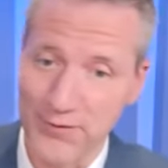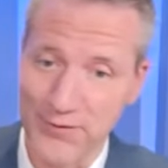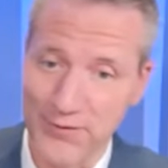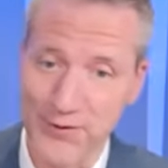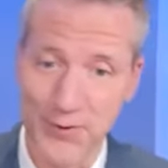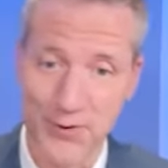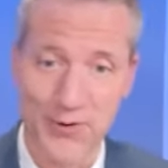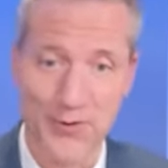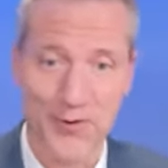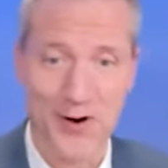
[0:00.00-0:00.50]

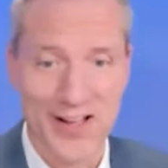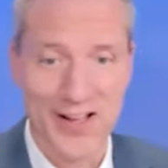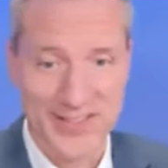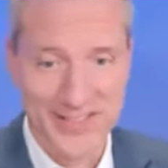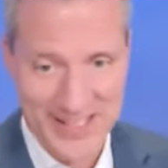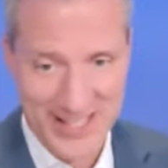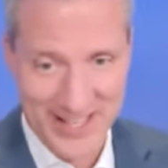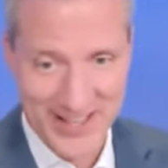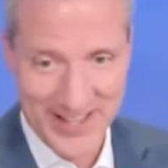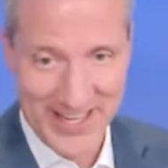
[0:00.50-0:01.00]
fewer
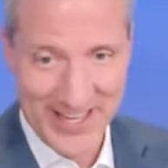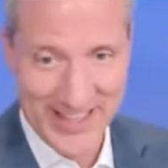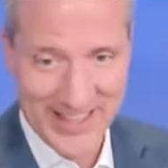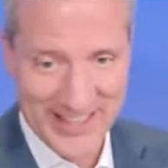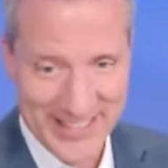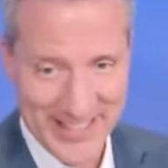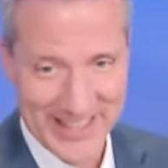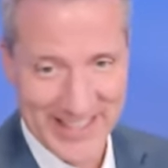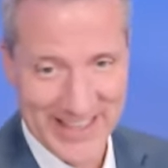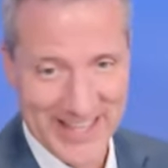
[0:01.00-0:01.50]
runs than they
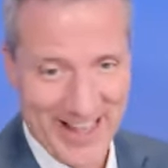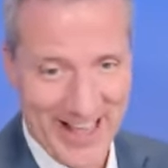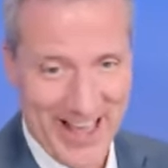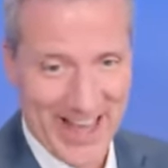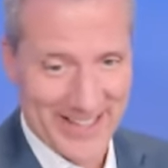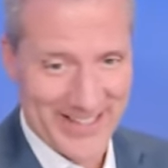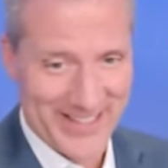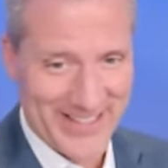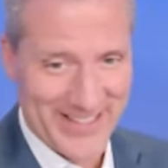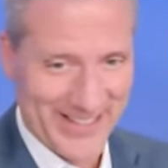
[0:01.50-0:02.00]
did
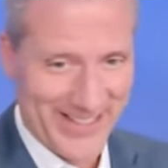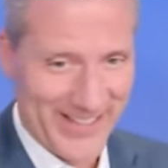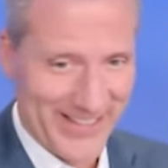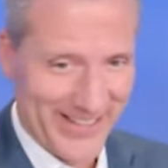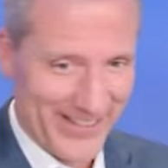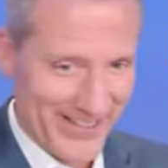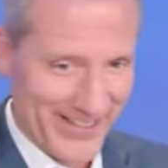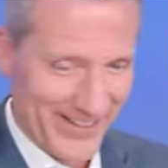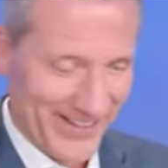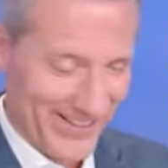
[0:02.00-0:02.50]
last
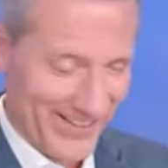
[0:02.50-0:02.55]
year.